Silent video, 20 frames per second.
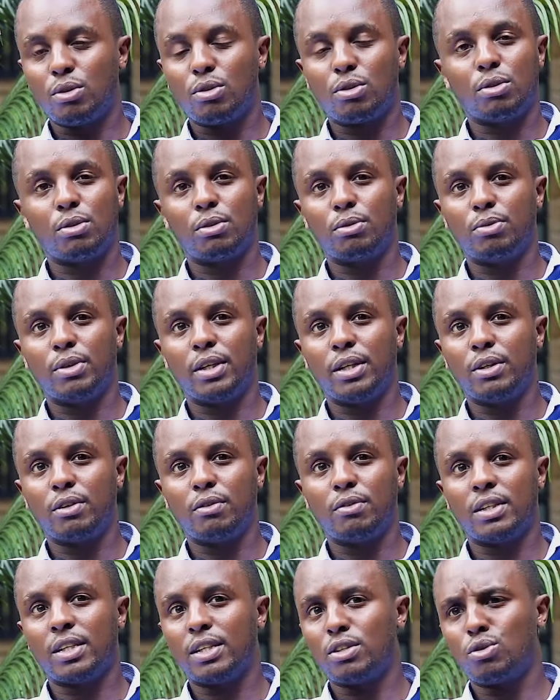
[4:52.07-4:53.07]
So think
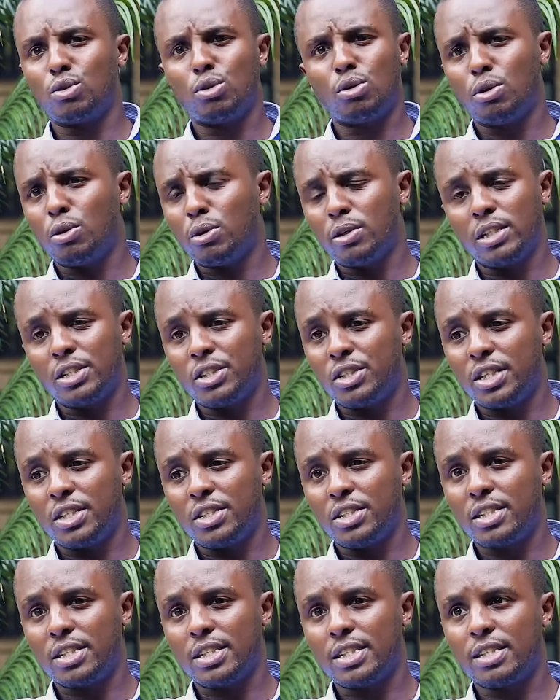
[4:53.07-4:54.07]
of it as no oil
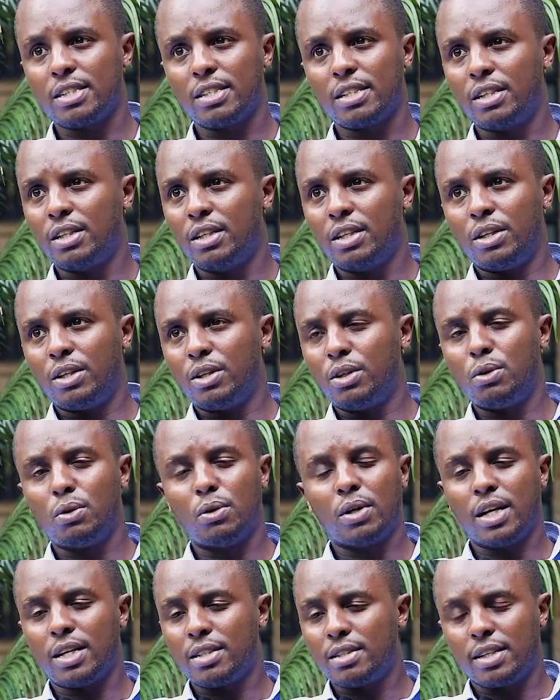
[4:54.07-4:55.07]
changes, no
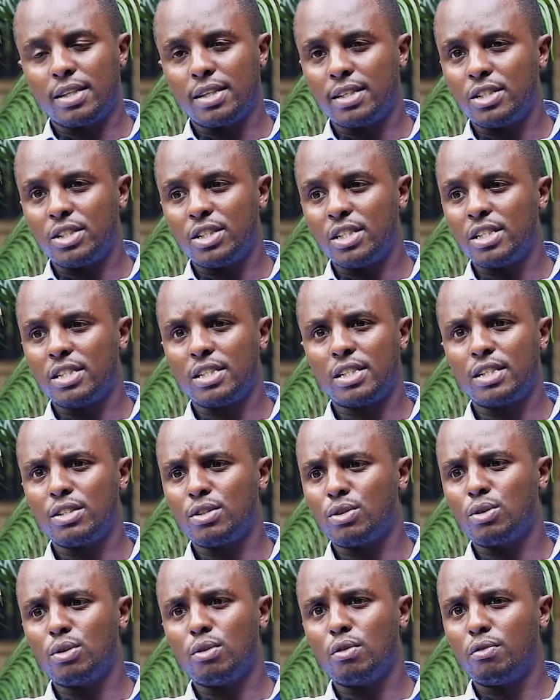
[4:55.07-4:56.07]
gasket
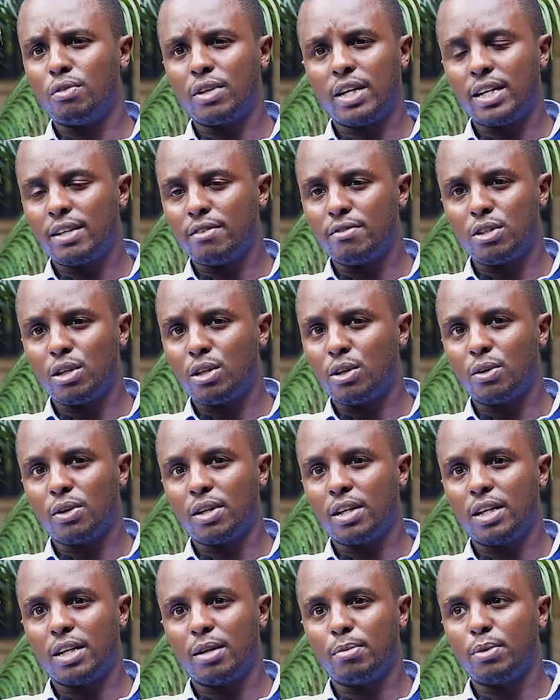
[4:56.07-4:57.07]
changes, no valves
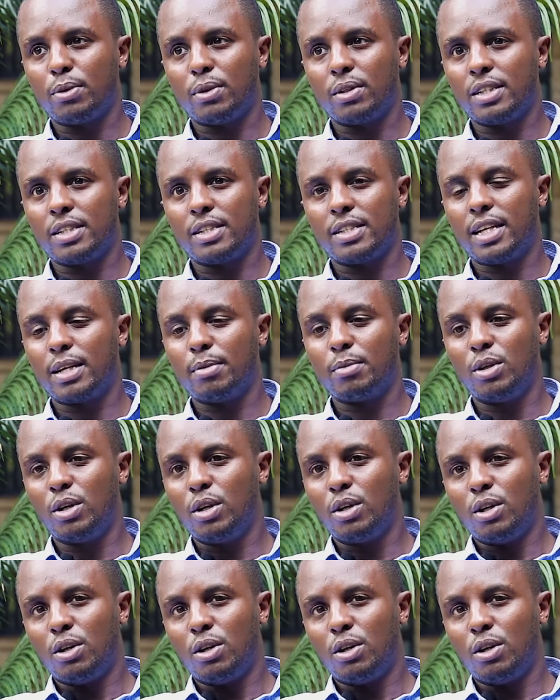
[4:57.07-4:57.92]
clogging up all the time.